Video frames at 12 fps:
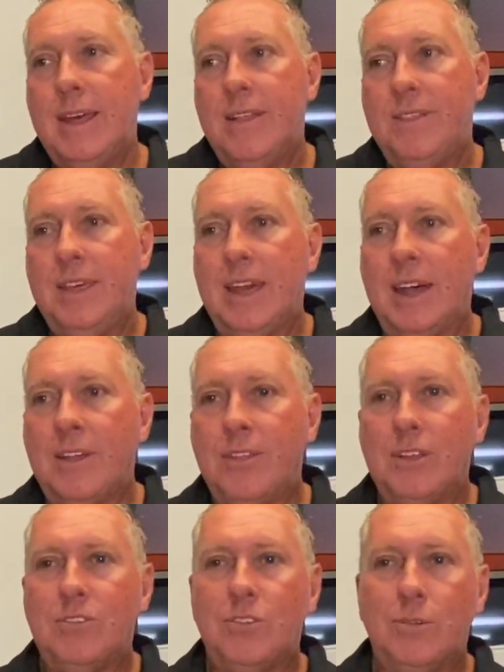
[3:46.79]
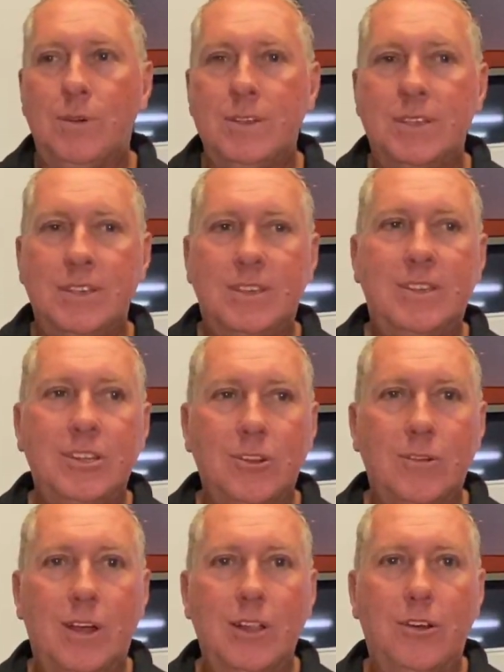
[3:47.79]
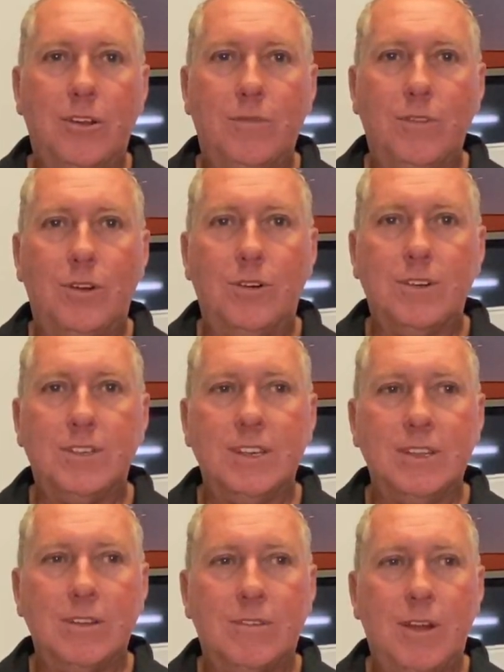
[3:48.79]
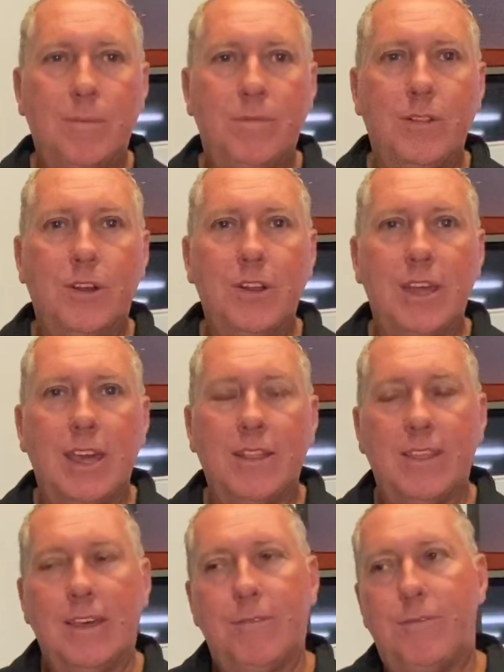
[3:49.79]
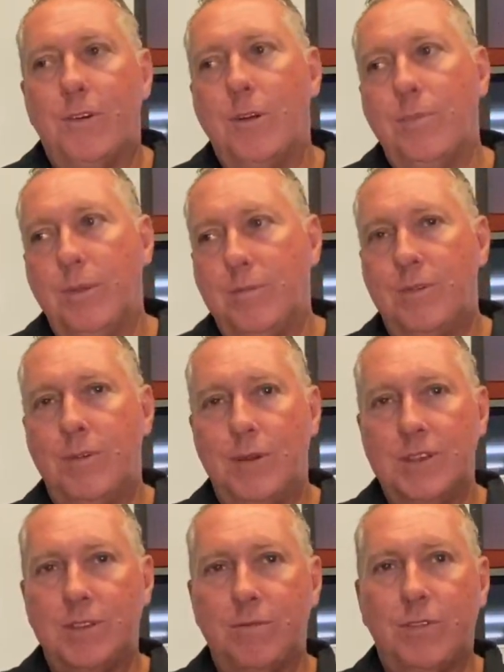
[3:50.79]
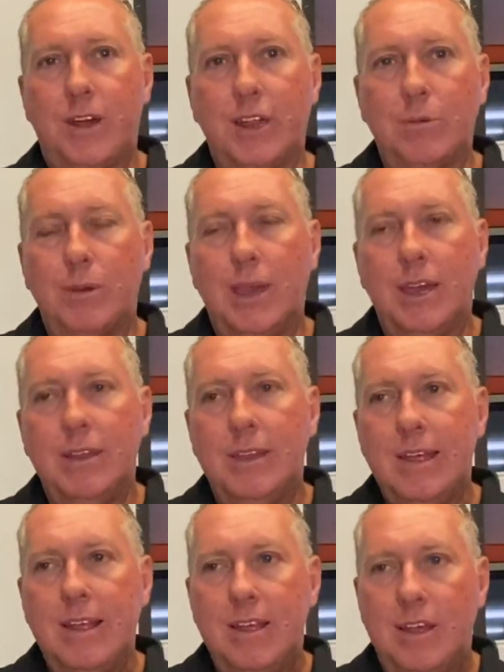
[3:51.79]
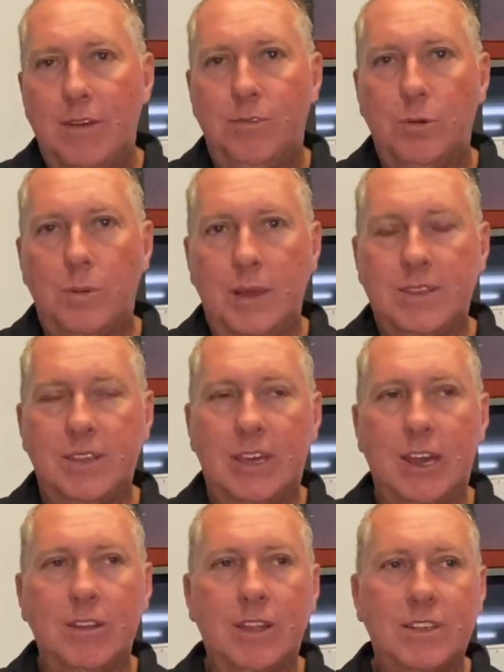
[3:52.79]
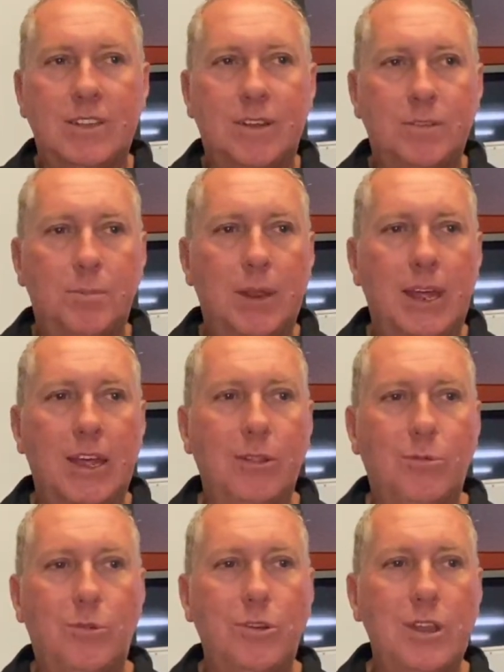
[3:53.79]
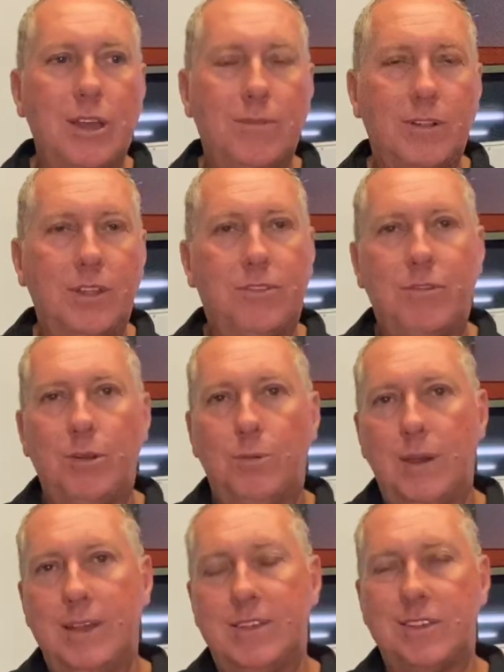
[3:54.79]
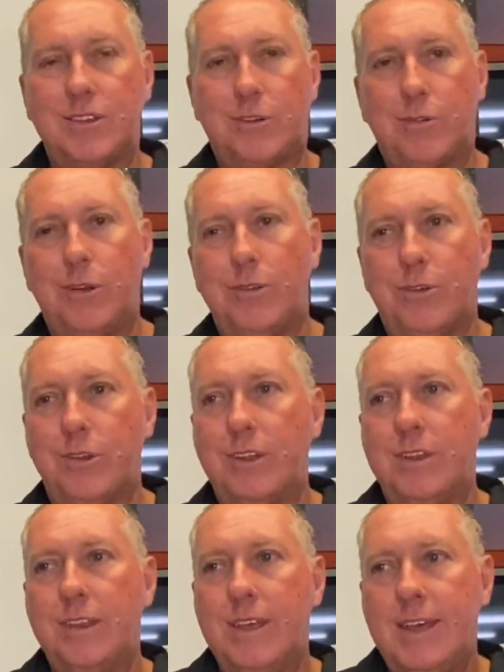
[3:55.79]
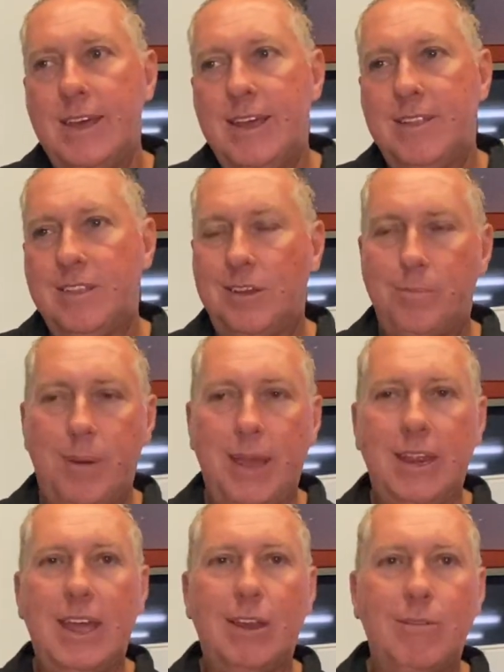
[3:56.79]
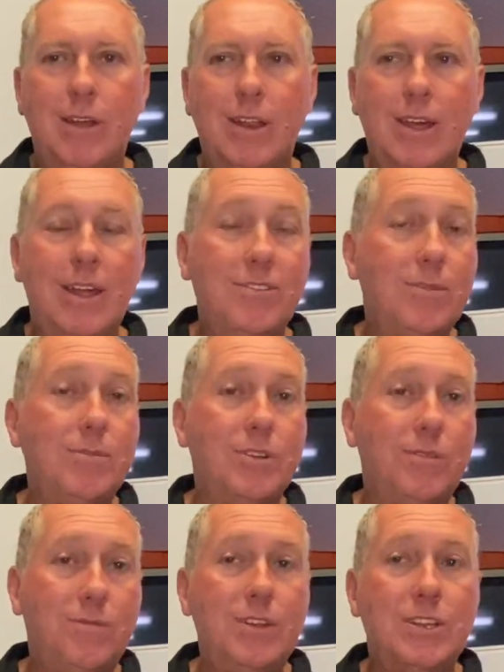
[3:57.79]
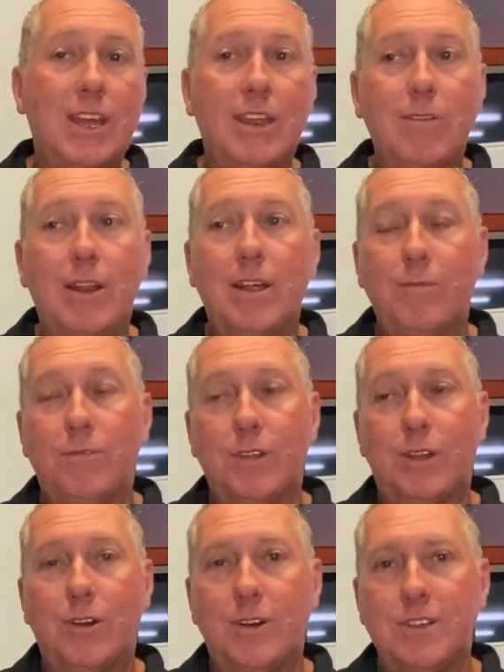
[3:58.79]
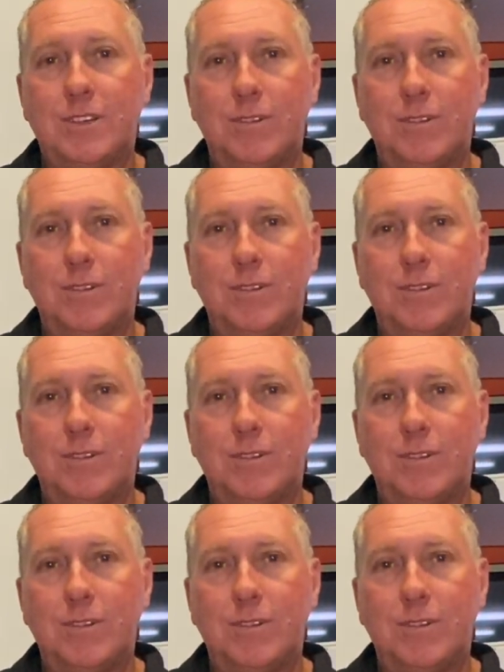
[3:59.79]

The other thing too is there's still a lot of logs and crap floating out there from the recent flooding we had a few weeks ago, and that stuff's been out in the water now for like 3 weeks. It's got growth on it, it's got bait hanging around it, and it's obviously got fish hanging around it. And for the guys